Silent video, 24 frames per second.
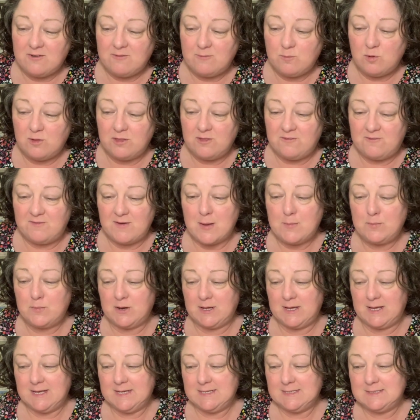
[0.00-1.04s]
what the
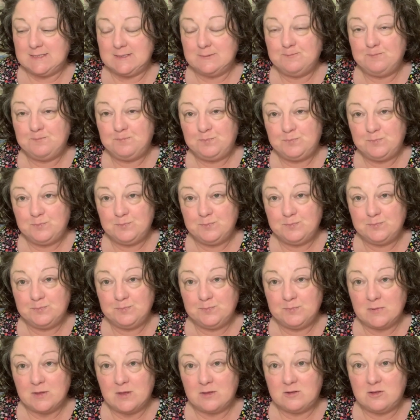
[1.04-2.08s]
fabric is.
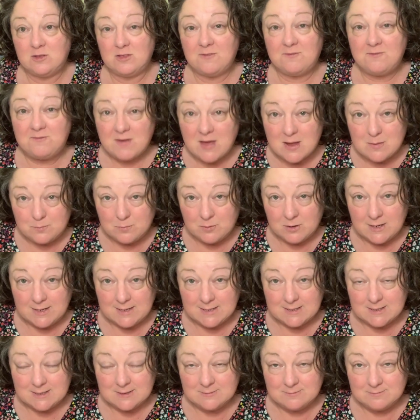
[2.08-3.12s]
So the fabric